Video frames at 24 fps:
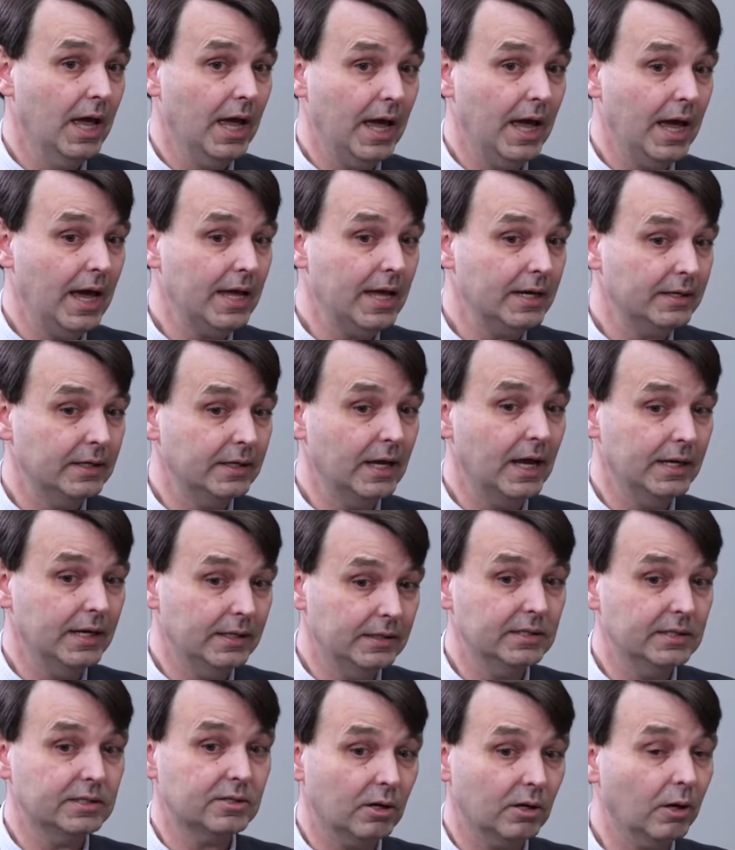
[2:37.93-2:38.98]
And
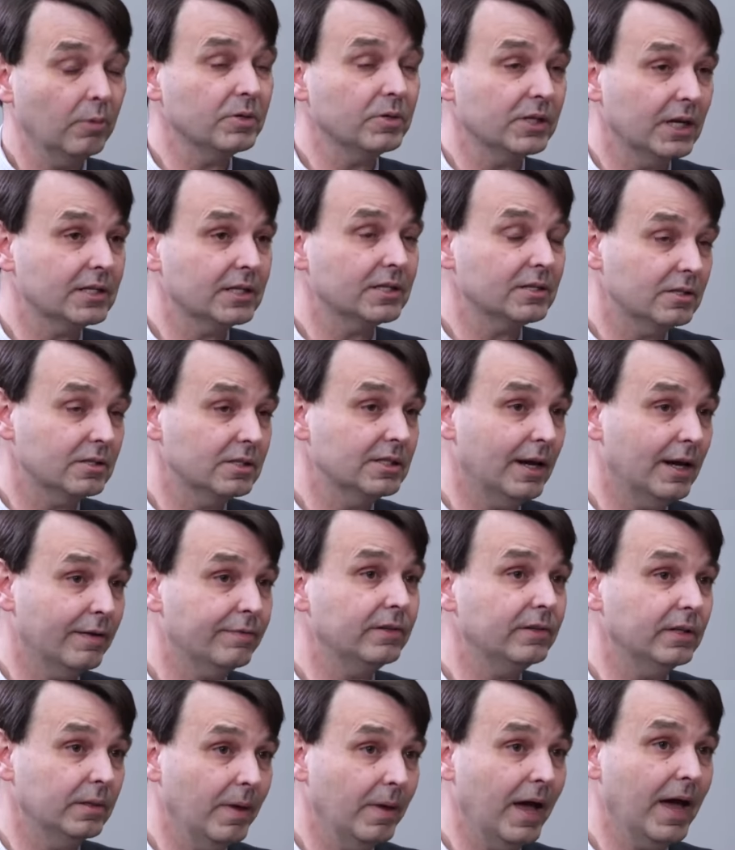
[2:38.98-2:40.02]
the circumstances
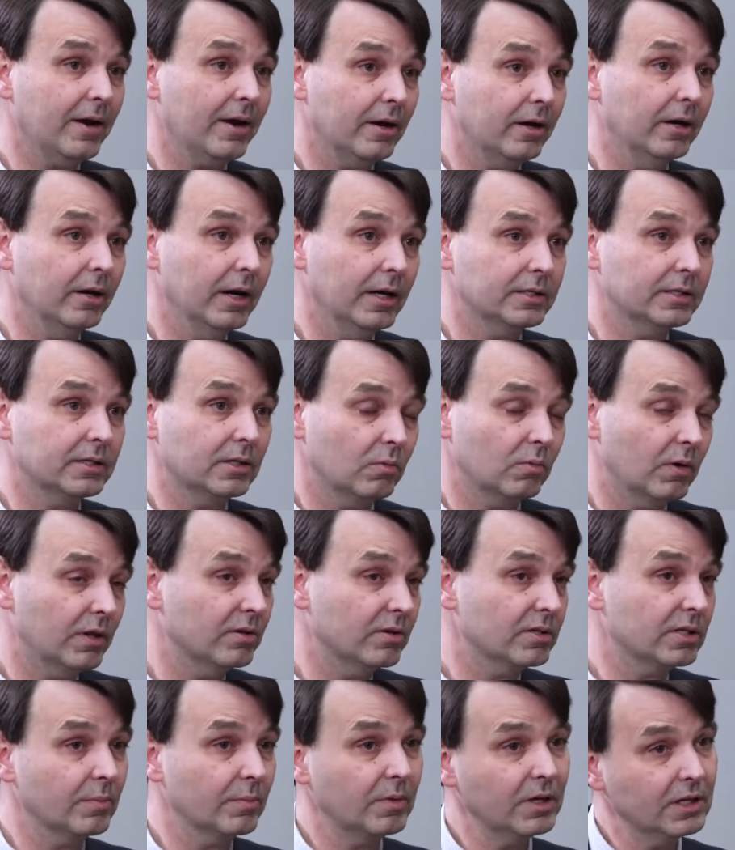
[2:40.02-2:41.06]
definitely matter as to
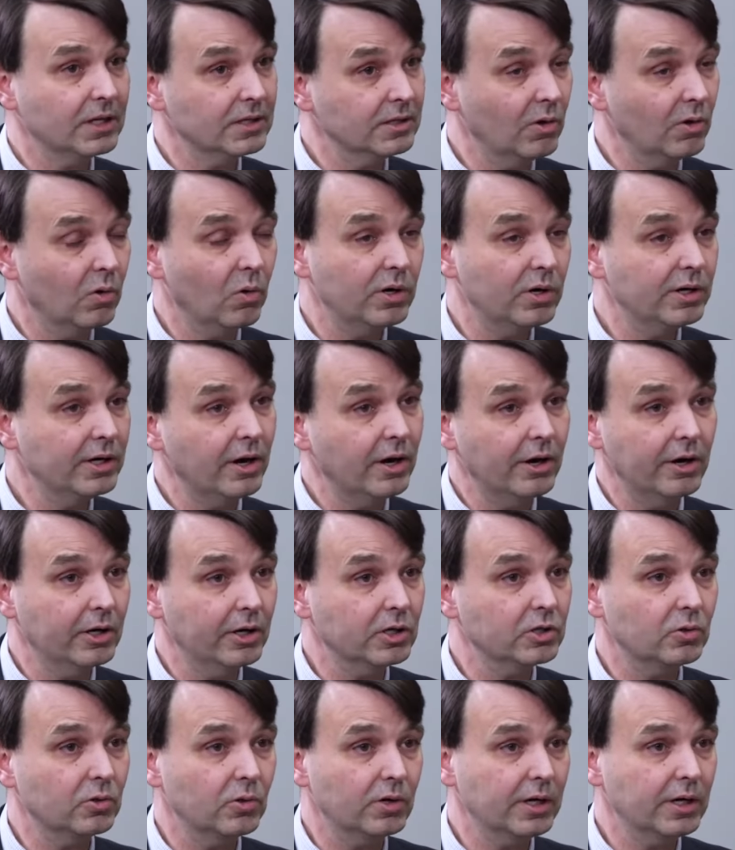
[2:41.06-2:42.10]
whether something is ordinary or
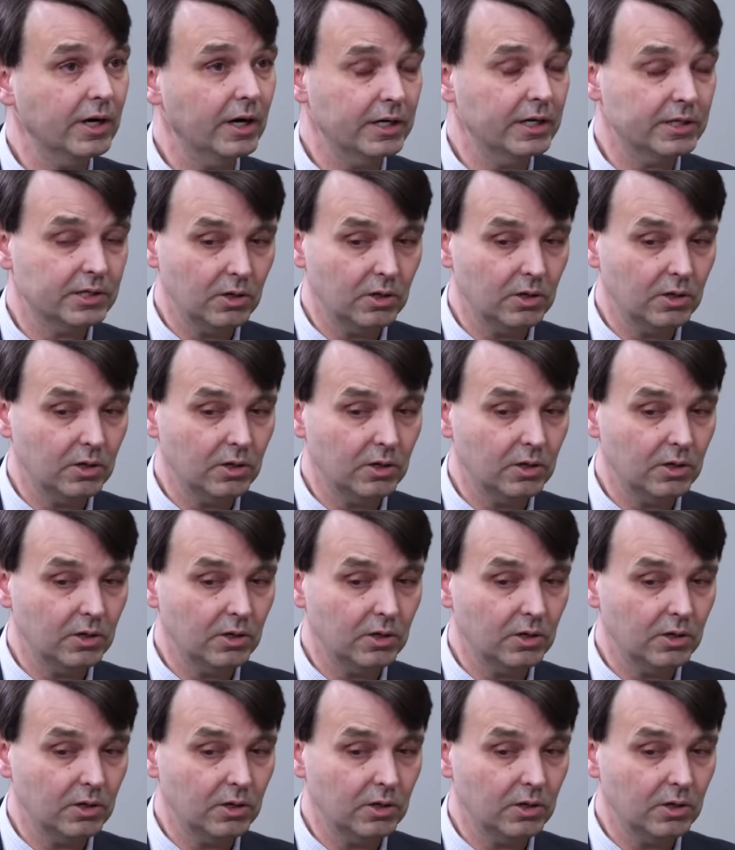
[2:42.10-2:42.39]
extraordinary.